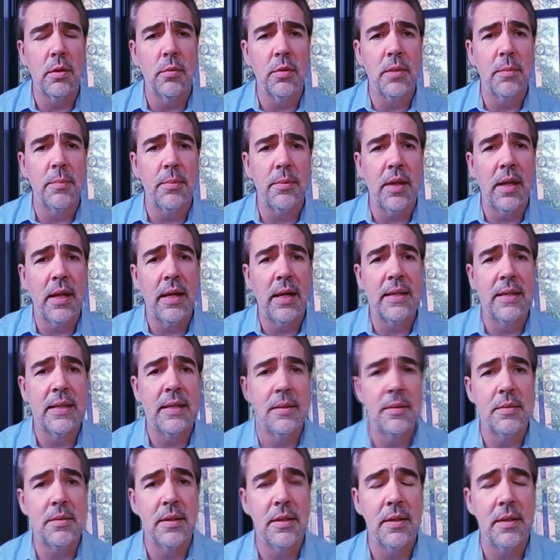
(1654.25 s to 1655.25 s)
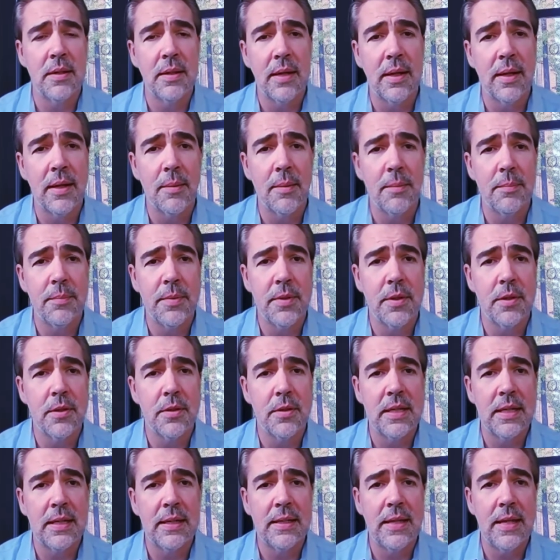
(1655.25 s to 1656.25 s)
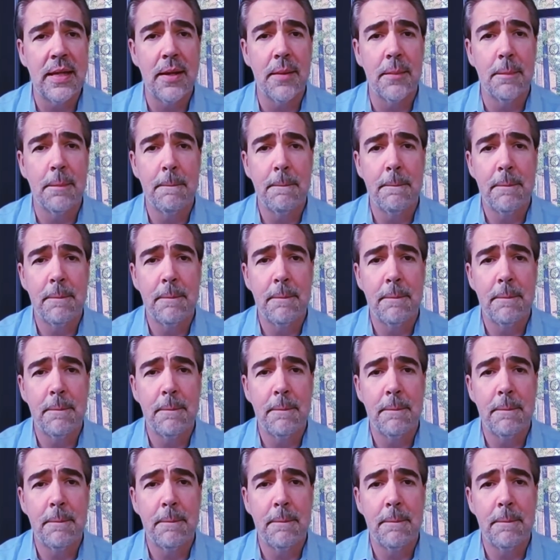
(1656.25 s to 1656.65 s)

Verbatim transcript: we applied it in, uh, in our day to day.